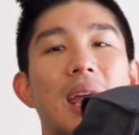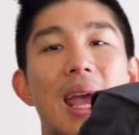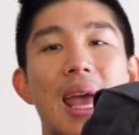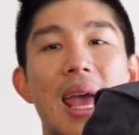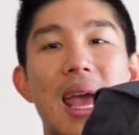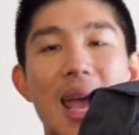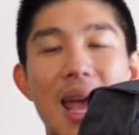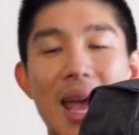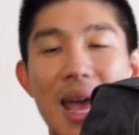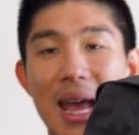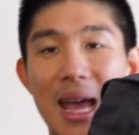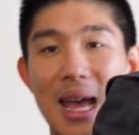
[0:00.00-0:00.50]

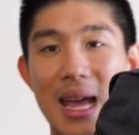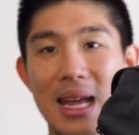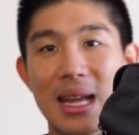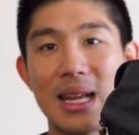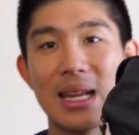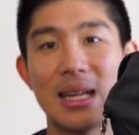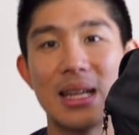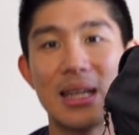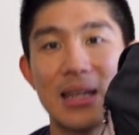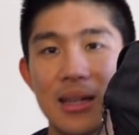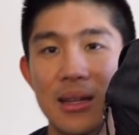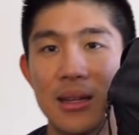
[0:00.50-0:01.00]

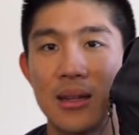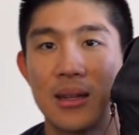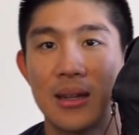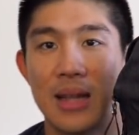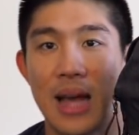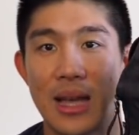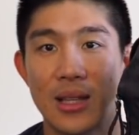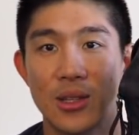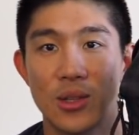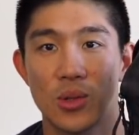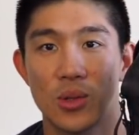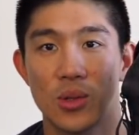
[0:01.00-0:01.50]
and
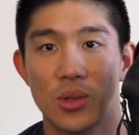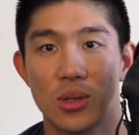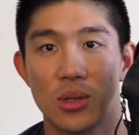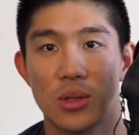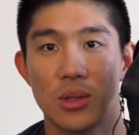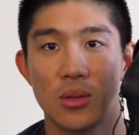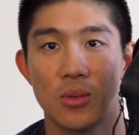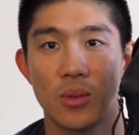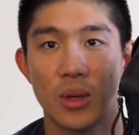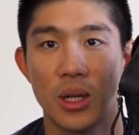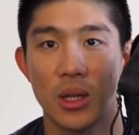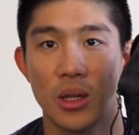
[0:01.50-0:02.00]

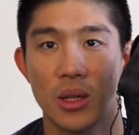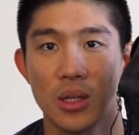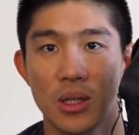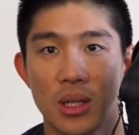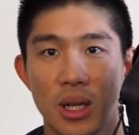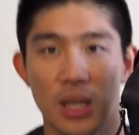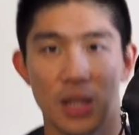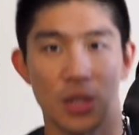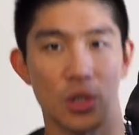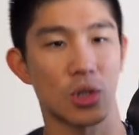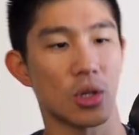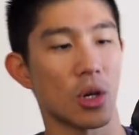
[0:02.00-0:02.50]
that's what it looks
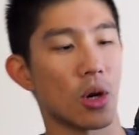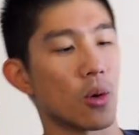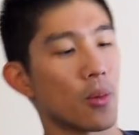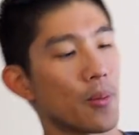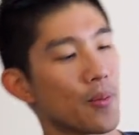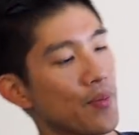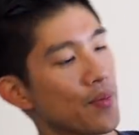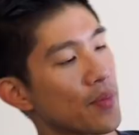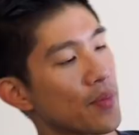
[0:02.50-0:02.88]
like. So